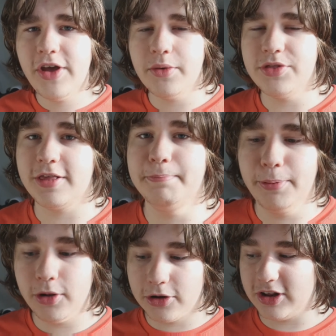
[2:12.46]
thing with this
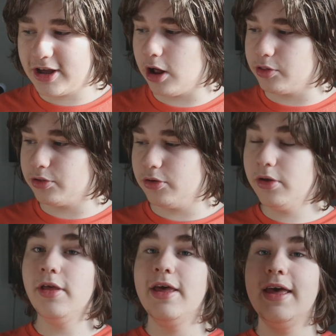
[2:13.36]
bloody
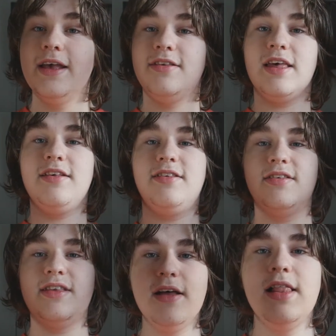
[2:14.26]
console is they
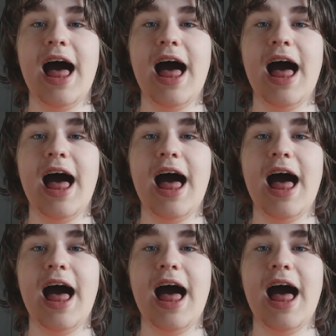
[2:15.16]
still